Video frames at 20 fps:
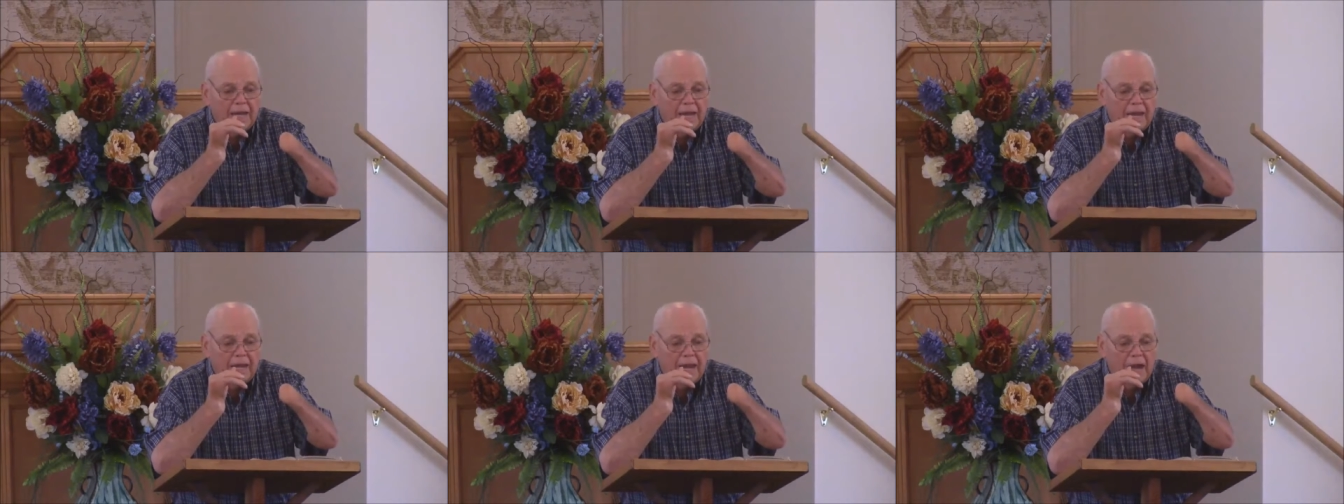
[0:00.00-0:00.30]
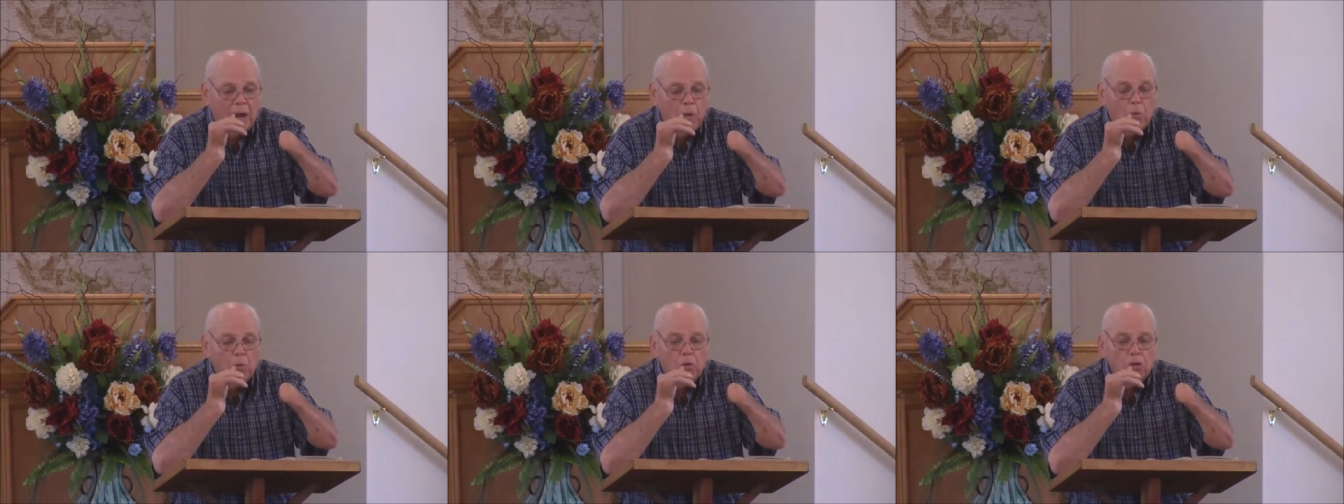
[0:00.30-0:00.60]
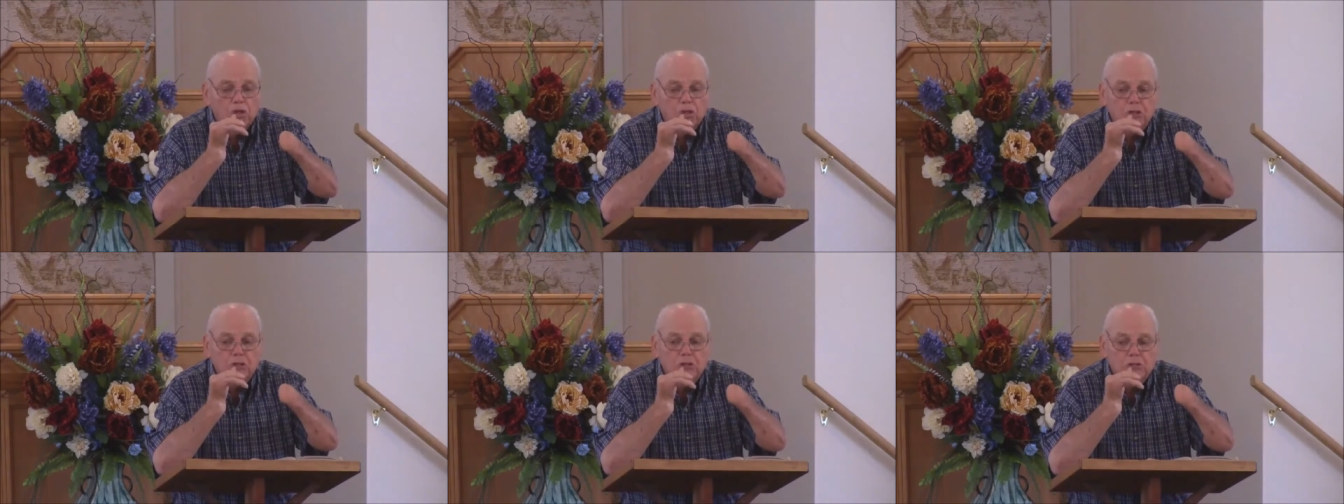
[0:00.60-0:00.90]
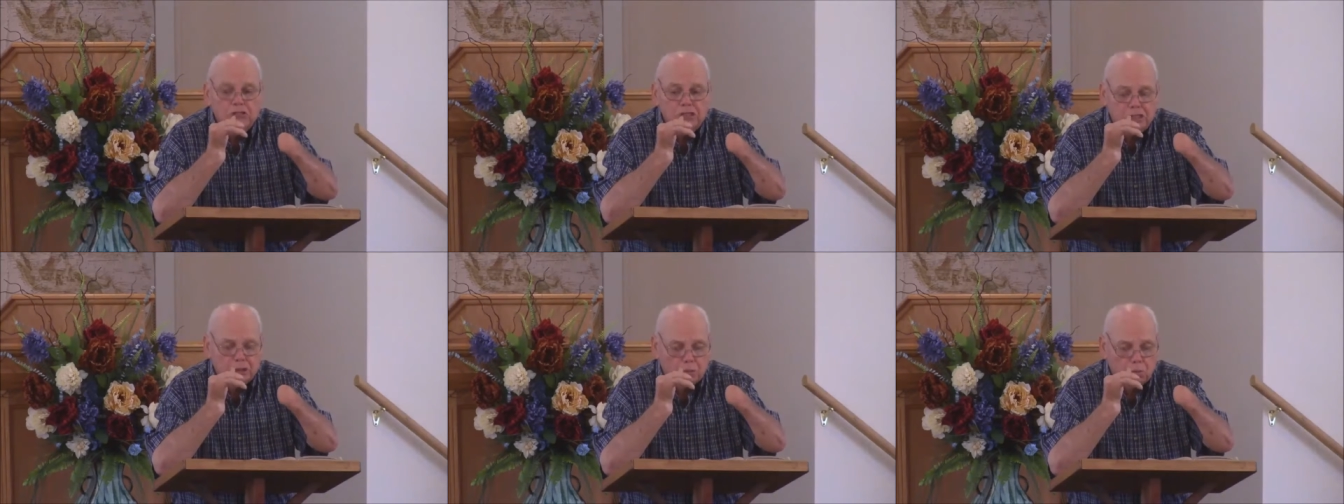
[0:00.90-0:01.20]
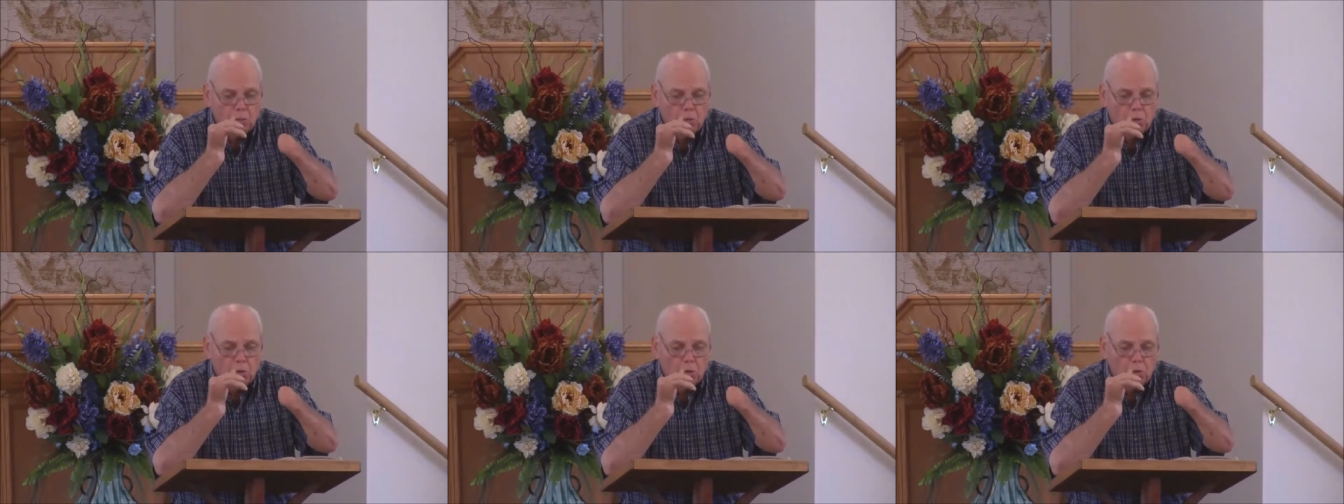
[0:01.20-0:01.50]
I want to use this
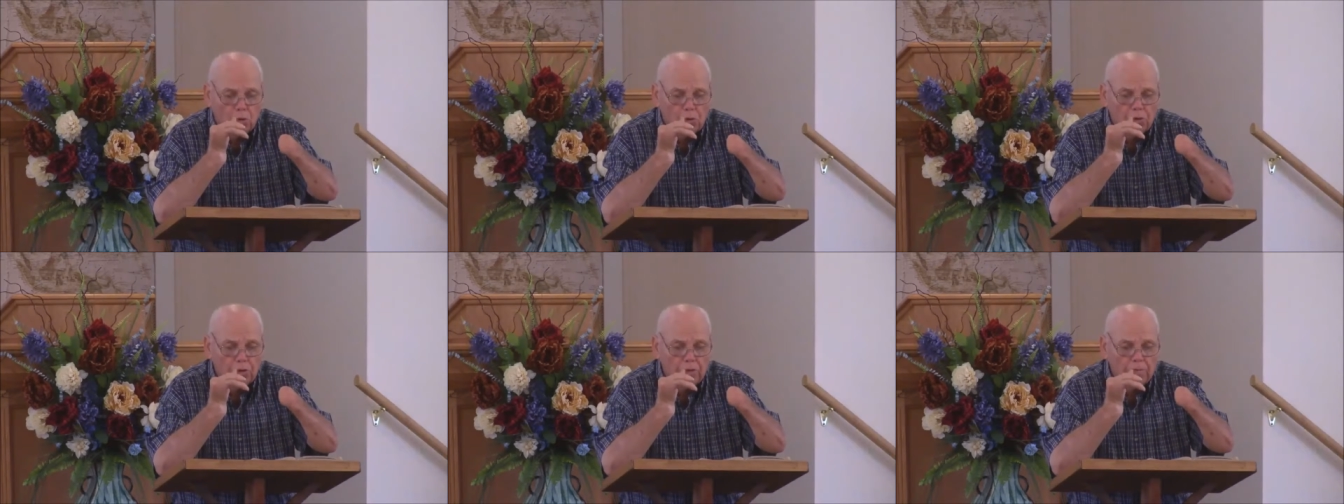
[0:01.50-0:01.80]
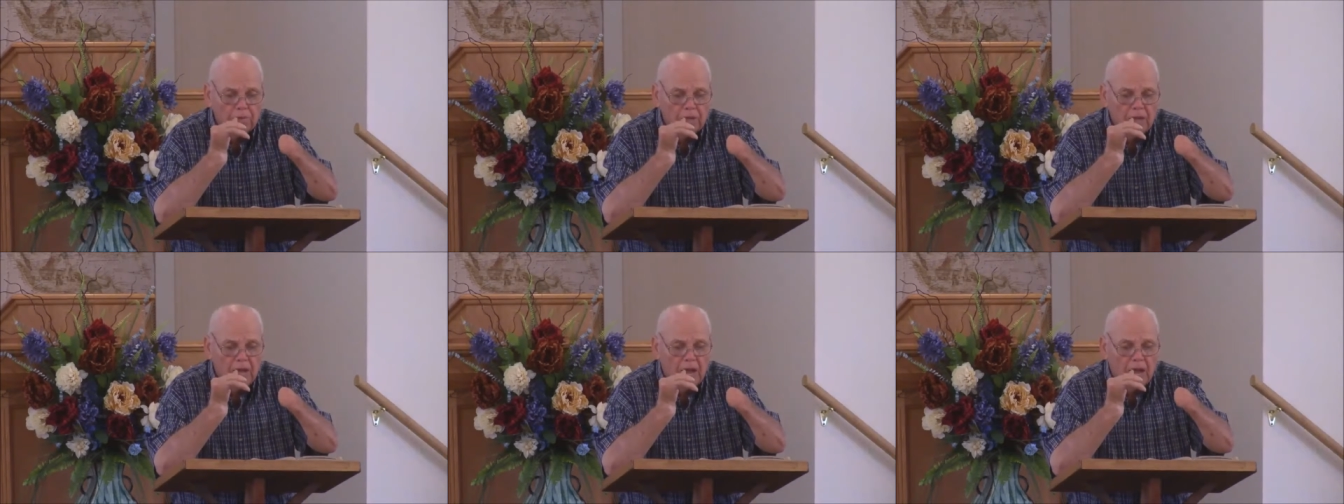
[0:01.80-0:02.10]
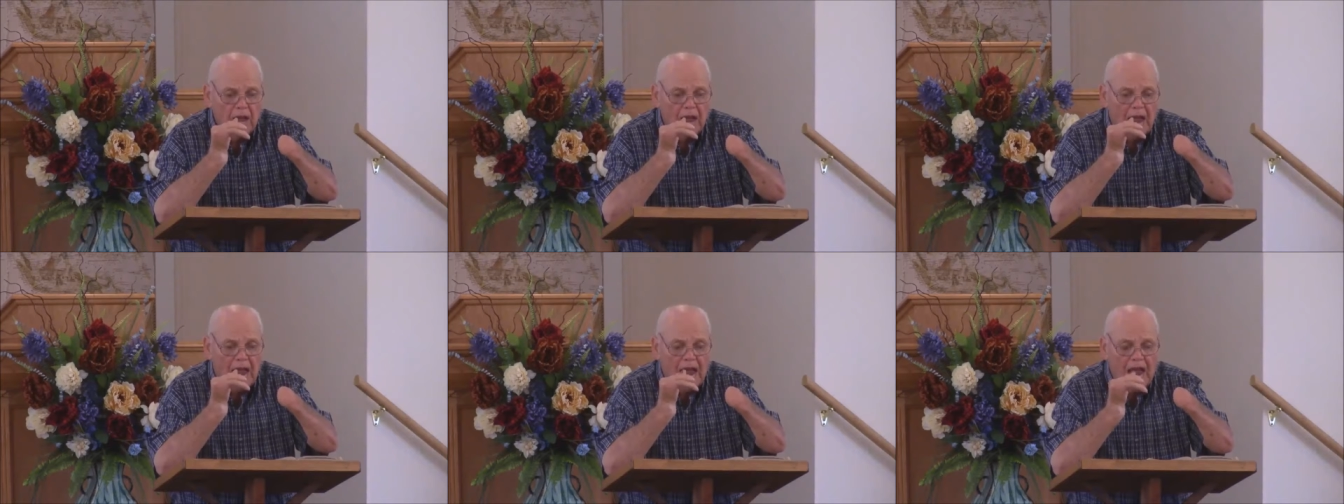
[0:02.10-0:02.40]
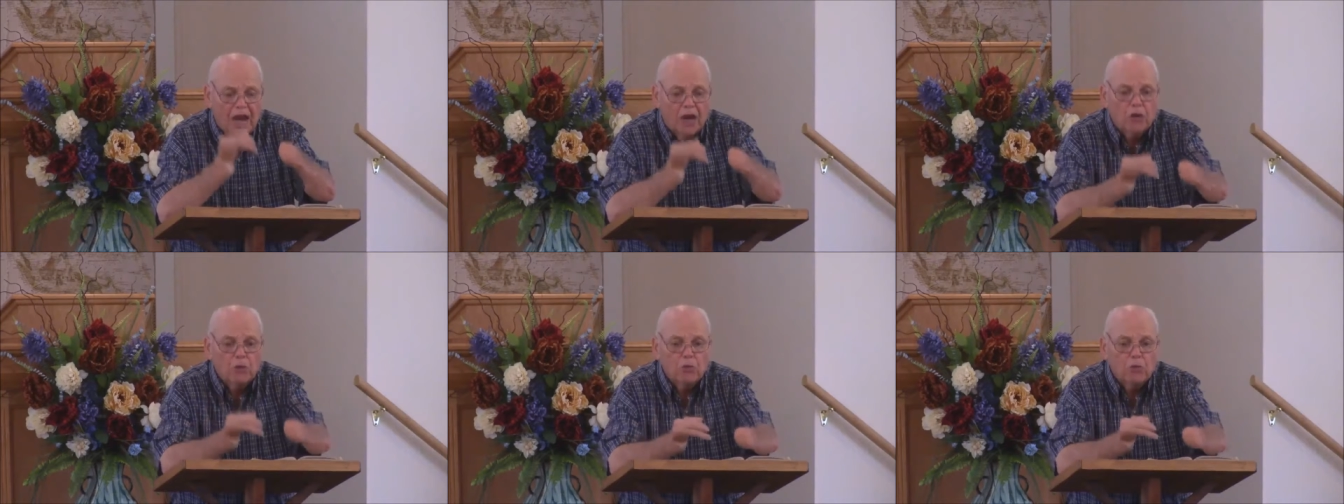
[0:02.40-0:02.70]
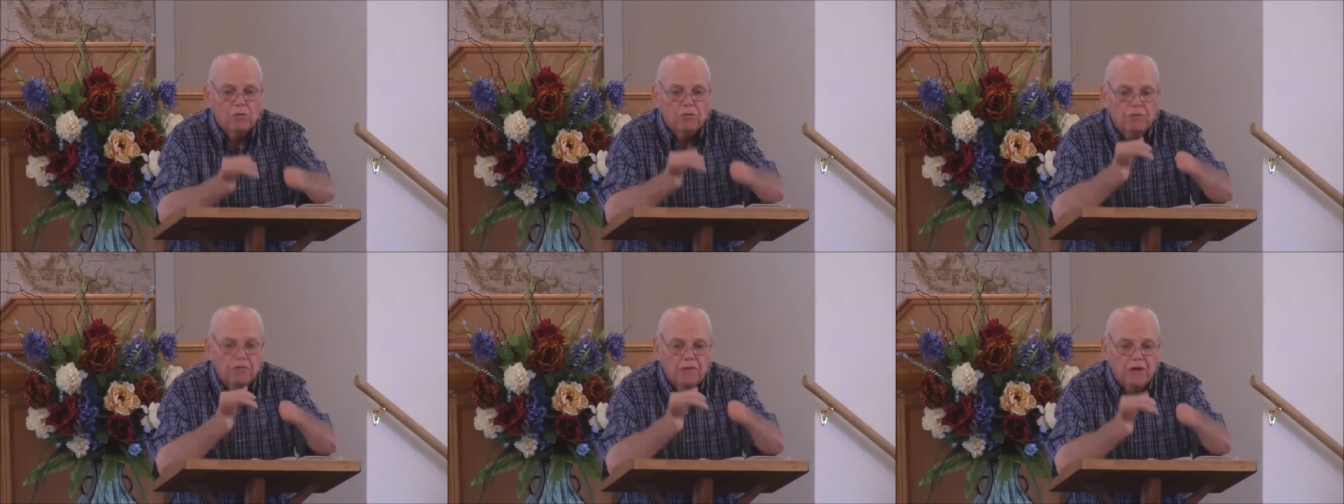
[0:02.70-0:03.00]
word,
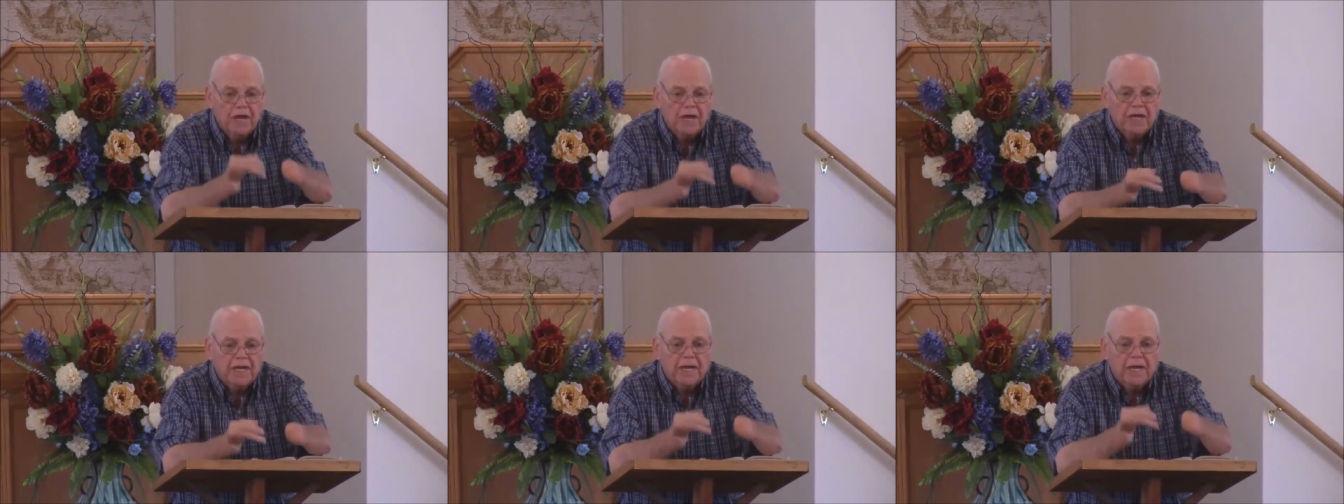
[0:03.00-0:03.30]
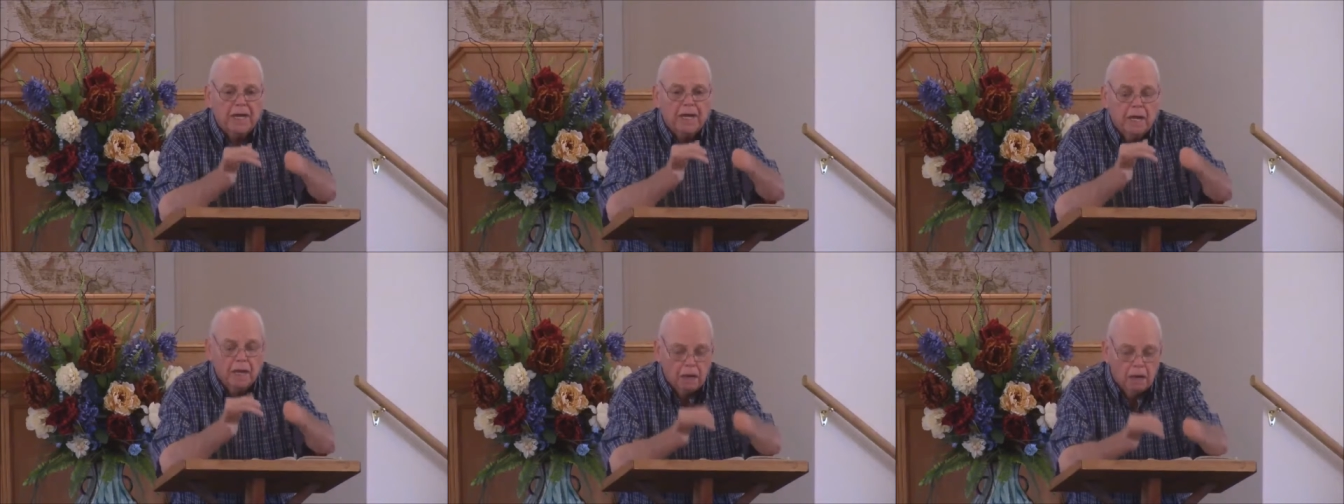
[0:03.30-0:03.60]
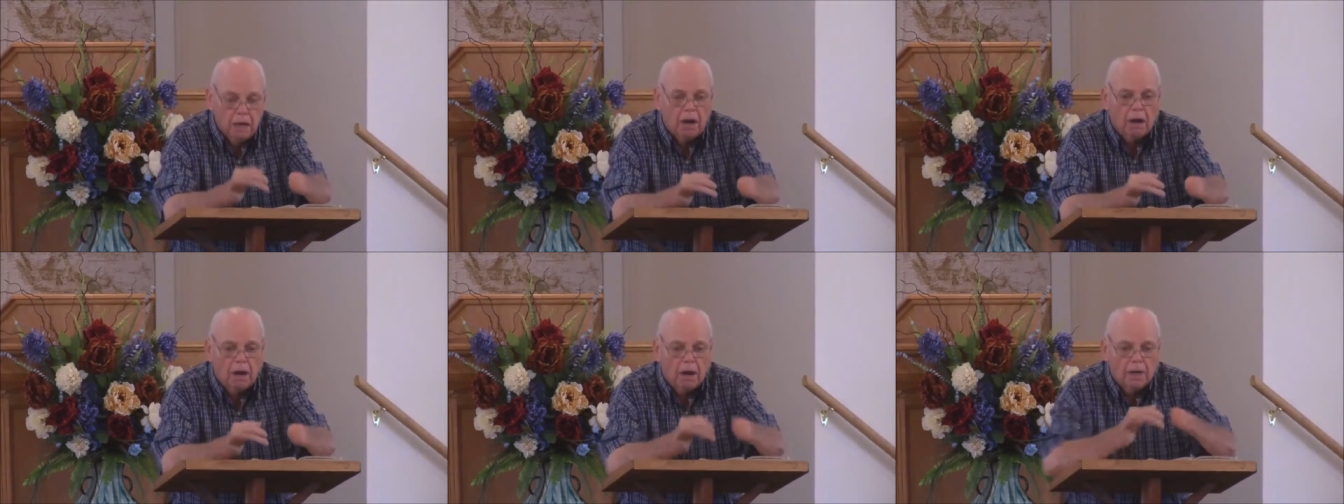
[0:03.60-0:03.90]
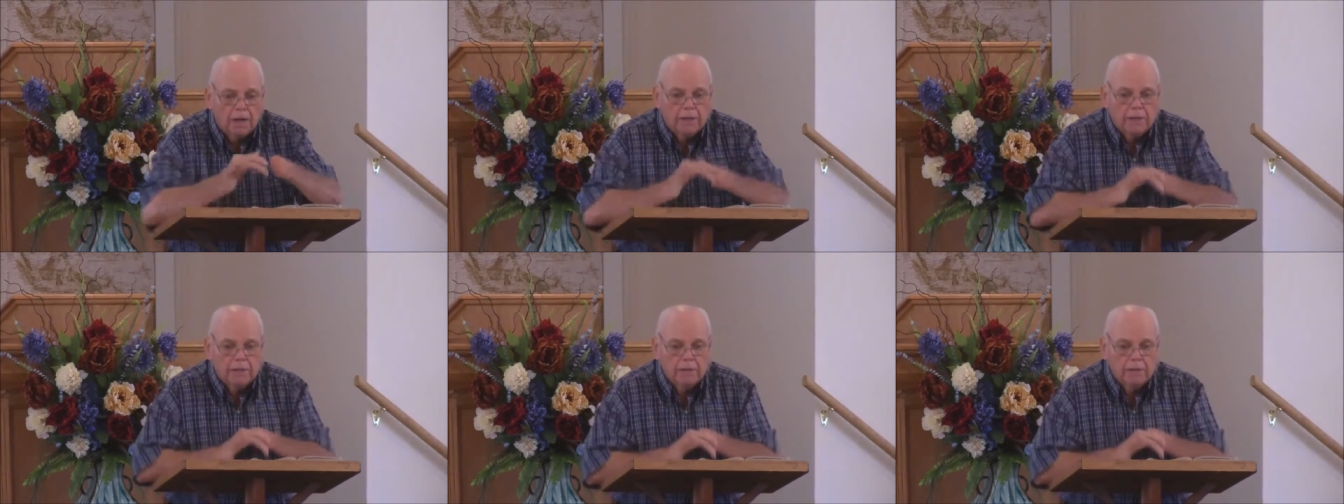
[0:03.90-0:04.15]
aggravating God.